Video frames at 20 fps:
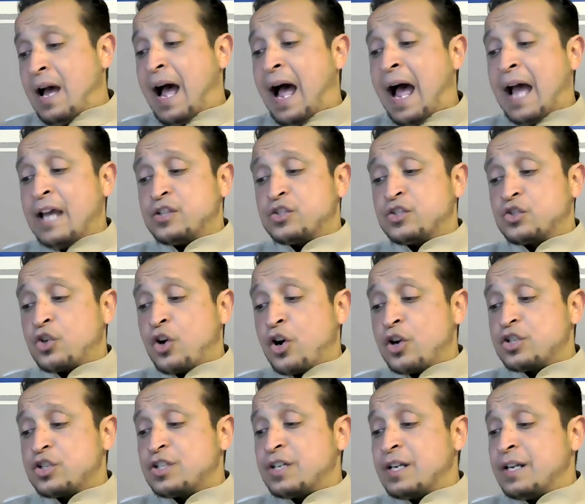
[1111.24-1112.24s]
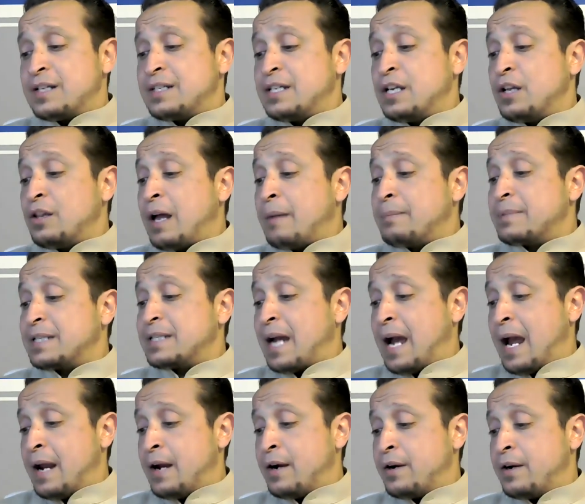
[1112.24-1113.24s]
I searched till I'm
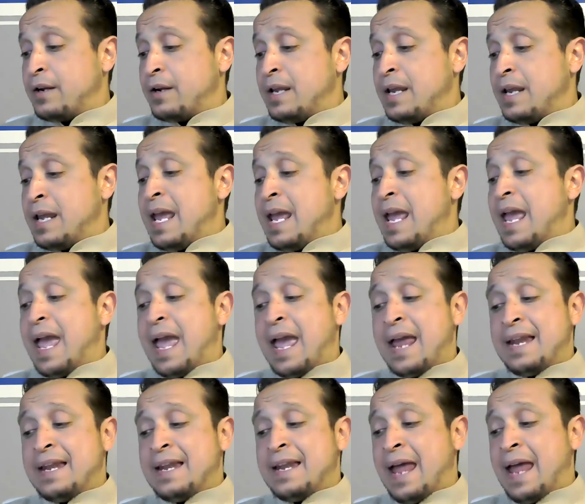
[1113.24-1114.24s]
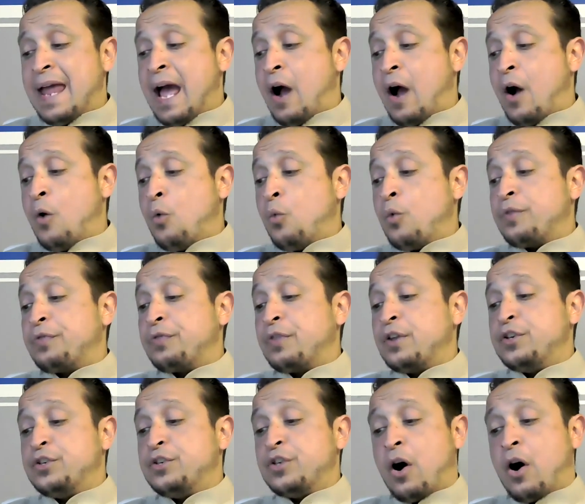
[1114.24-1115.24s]
tired, and now with the
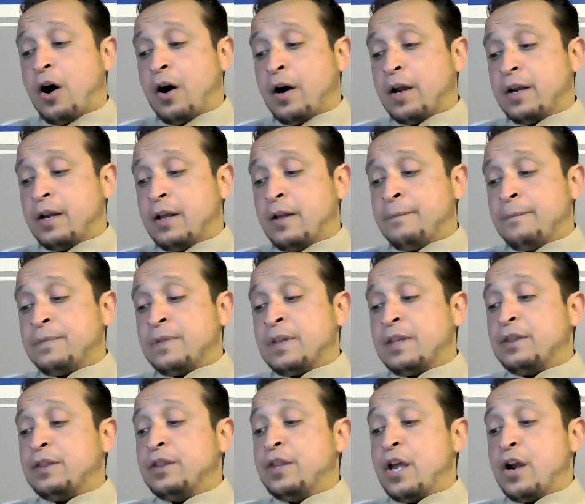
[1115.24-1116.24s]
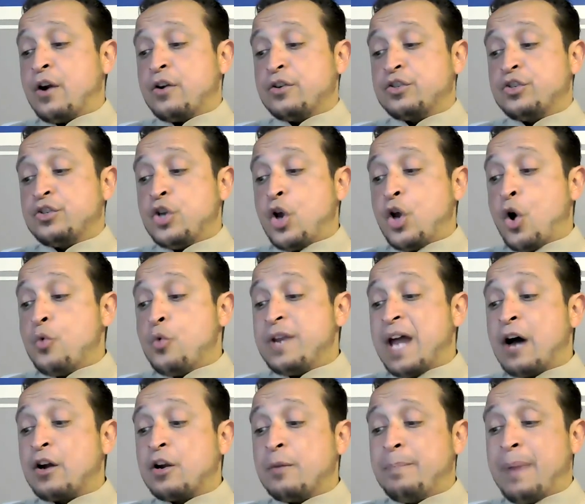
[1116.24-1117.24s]
dawn, there's no
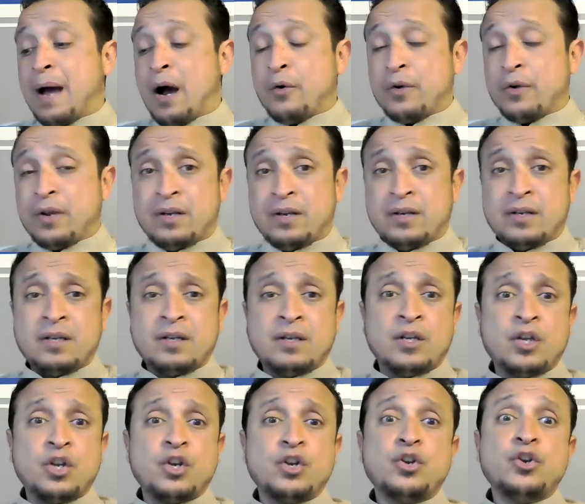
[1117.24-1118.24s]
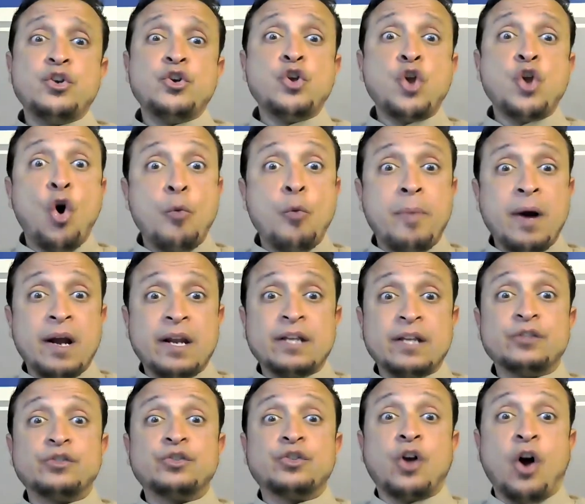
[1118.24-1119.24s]
doubt about it,
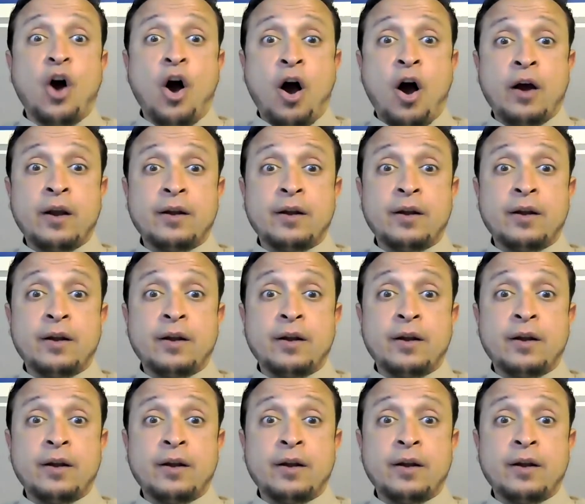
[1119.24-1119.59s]
nobody's gone.